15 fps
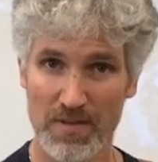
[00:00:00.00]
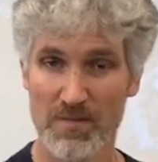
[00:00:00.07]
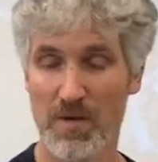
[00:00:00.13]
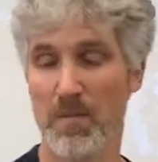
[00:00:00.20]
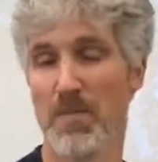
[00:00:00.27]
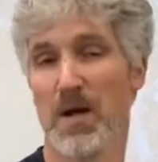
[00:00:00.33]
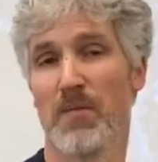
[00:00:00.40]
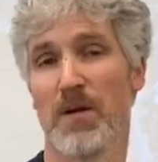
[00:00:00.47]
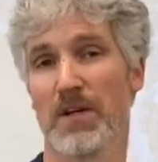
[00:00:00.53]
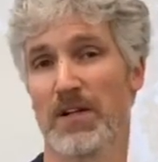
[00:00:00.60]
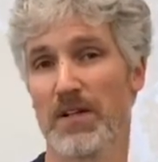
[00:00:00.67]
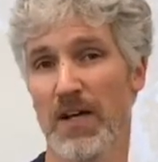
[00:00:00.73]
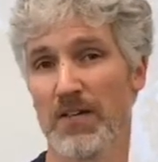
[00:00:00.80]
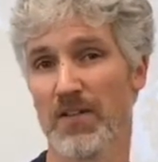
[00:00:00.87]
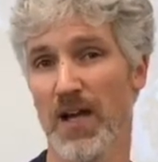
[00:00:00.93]
but remember, in
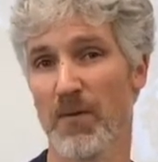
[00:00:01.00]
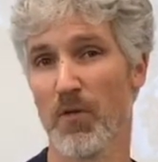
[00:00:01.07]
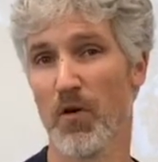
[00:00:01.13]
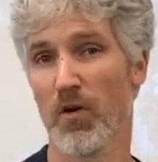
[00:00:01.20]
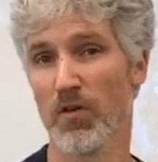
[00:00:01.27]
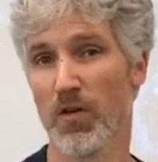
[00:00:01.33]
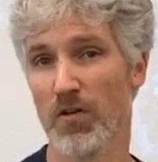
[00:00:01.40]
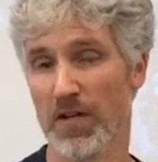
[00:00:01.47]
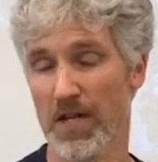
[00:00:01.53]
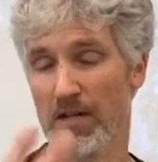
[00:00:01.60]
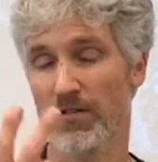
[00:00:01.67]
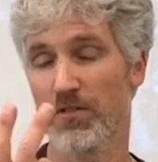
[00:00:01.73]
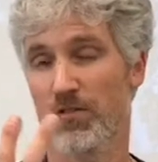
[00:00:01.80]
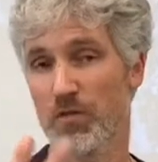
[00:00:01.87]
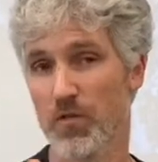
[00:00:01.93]
cut time, a whole note
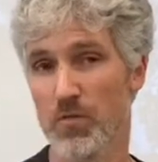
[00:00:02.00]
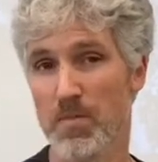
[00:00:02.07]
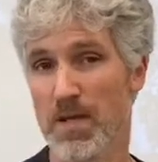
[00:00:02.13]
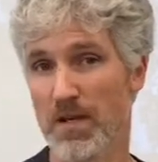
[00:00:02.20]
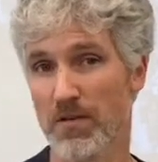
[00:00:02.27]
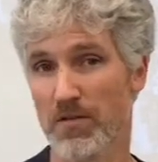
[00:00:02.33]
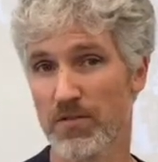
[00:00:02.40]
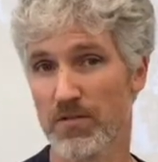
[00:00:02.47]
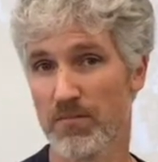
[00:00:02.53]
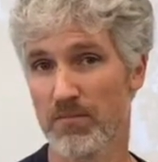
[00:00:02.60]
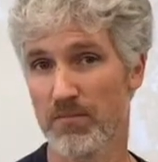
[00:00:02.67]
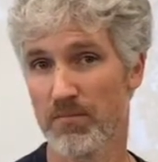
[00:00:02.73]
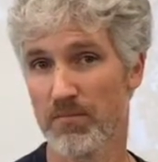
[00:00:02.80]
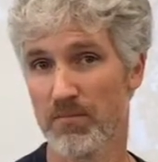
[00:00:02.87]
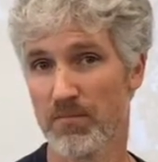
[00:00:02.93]
gets two beats.
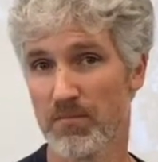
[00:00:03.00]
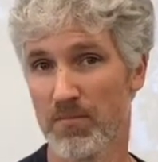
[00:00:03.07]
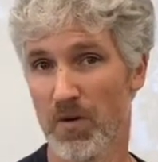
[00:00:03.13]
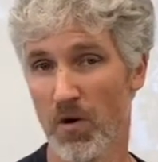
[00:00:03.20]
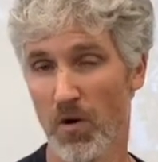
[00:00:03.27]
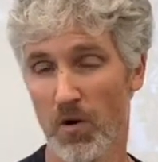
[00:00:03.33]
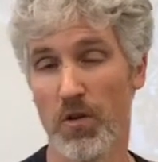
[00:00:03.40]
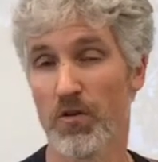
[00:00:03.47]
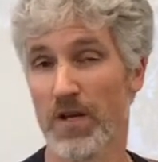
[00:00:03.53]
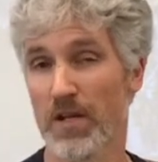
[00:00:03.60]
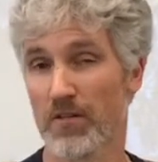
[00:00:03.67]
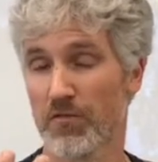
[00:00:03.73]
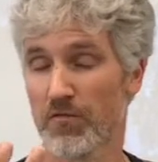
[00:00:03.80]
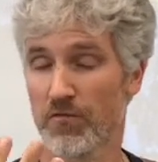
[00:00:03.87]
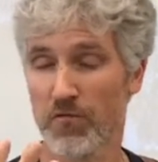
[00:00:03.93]
Whole note
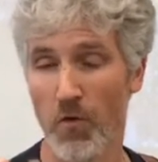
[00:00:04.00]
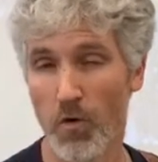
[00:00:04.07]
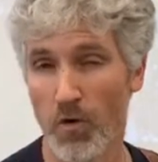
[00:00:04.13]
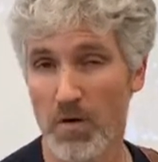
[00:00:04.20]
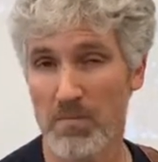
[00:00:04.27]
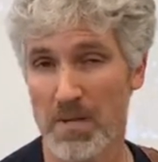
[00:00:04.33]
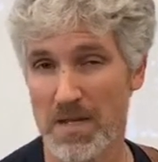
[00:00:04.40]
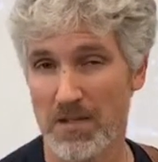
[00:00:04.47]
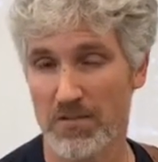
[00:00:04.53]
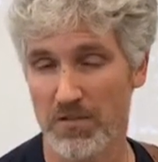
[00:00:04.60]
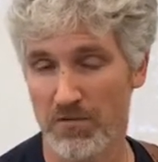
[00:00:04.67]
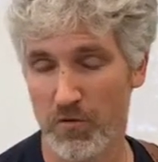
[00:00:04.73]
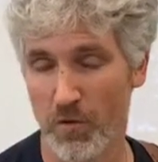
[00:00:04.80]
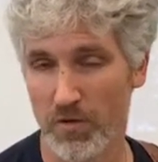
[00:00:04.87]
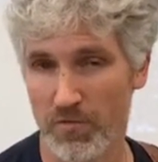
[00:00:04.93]
gets four beats
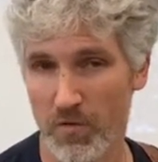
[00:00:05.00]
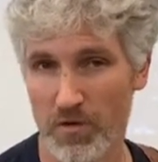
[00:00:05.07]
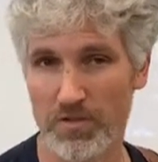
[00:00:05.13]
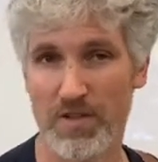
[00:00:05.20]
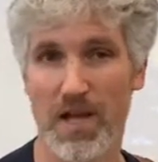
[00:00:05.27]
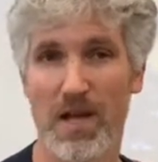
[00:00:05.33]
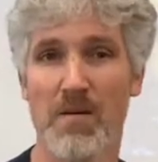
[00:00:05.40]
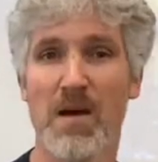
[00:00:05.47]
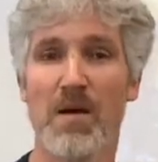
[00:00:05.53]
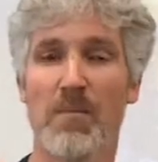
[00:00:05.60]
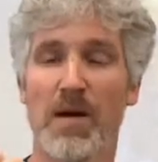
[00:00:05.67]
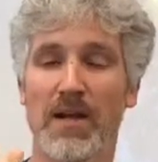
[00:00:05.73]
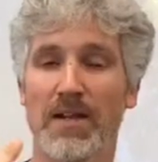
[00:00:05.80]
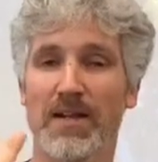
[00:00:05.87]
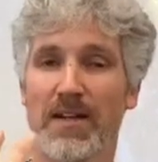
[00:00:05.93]
in 4-4 time,
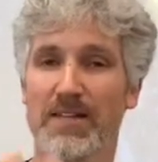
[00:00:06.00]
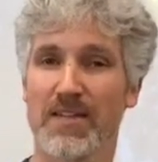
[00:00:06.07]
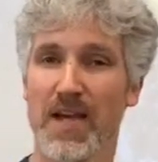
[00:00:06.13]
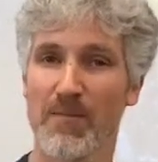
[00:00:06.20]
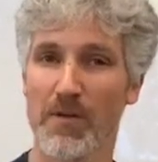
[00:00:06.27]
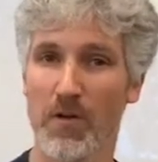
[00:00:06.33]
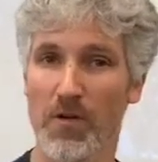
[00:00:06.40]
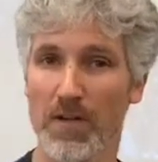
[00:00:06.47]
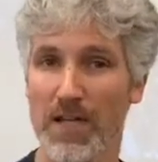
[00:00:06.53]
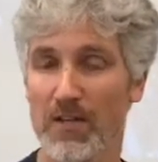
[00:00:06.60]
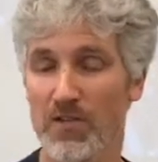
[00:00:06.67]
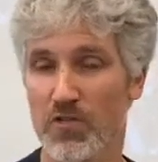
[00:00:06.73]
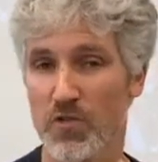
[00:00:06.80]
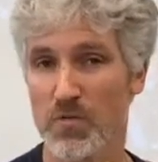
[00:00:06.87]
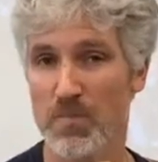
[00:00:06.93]
but in cut time, it only
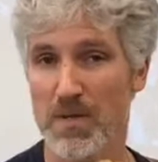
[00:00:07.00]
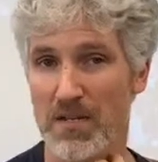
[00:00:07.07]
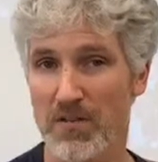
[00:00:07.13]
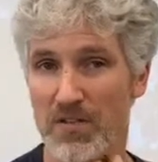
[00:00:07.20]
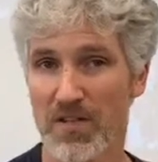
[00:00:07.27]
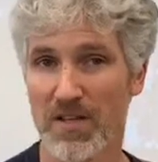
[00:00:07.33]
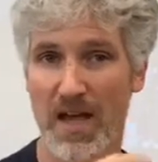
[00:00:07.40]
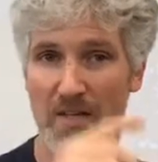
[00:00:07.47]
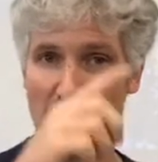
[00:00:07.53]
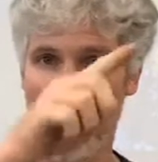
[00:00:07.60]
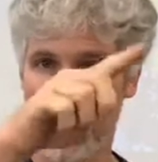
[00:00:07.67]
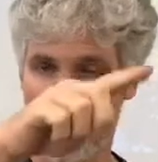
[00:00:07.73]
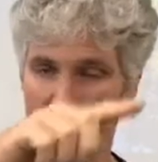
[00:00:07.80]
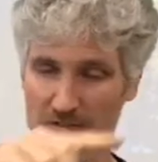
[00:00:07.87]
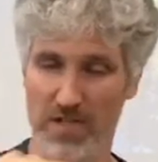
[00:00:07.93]
gets two beats. And
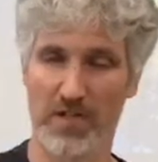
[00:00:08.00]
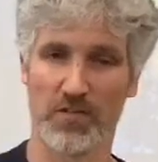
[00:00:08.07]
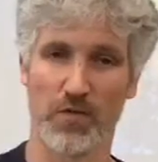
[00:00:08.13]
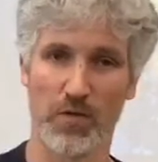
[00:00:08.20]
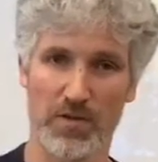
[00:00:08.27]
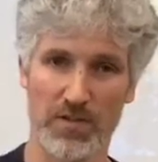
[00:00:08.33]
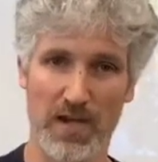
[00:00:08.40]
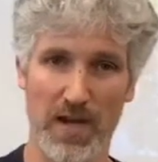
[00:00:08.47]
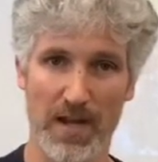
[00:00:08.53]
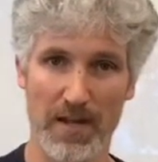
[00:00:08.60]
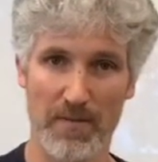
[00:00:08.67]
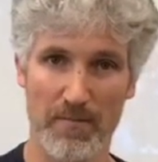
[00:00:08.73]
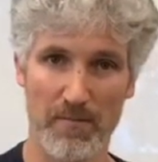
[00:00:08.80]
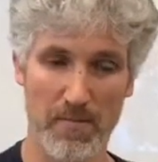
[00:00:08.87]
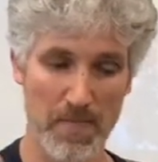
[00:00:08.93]
then there's also a tie.
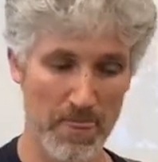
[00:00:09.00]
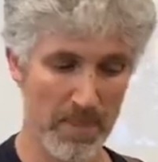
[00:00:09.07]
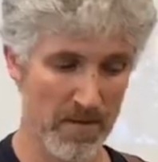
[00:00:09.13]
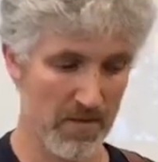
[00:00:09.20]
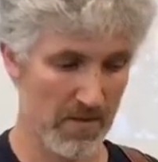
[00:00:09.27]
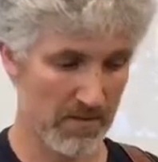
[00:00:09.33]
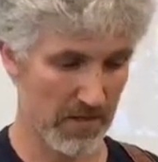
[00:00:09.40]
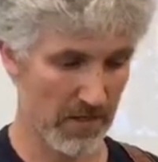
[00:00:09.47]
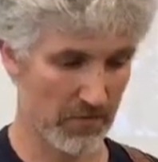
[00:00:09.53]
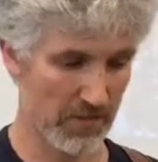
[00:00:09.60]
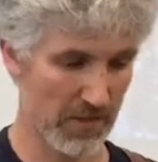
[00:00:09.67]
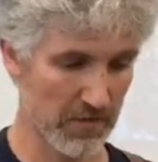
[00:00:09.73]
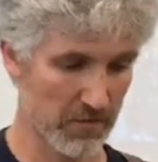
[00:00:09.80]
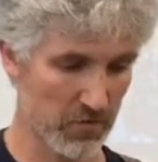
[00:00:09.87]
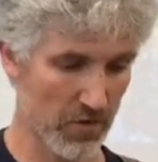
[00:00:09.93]
Okay,
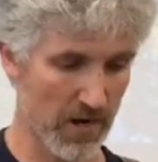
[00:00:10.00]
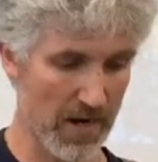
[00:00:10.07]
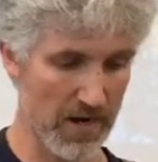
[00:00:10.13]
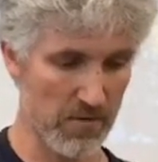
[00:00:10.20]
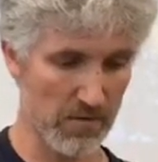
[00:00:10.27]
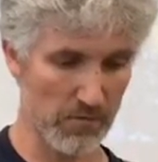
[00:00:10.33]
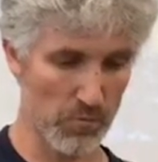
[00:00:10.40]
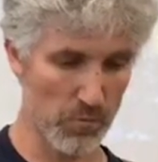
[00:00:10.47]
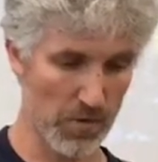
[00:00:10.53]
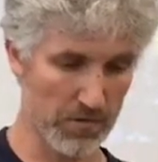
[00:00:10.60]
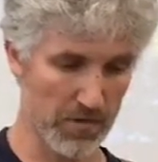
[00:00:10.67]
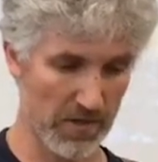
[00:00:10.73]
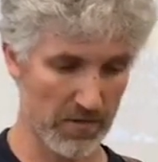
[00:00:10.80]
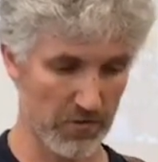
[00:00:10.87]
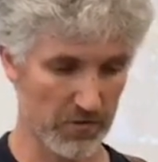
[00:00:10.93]
so let's try
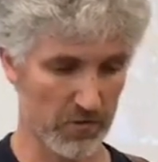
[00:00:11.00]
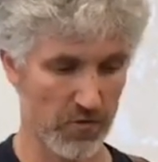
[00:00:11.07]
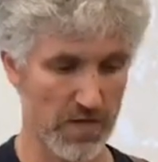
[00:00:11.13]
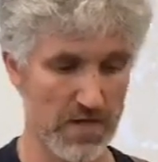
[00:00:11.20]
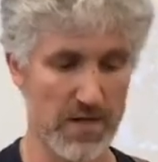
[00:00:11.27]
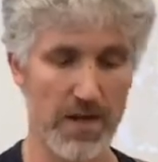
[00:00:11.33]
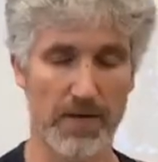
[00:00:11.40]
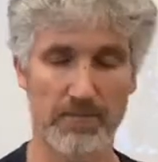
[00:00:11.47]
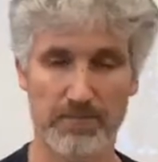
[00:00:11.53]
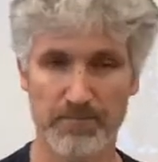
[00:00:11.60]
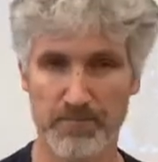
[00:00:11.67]
what's on the screen here.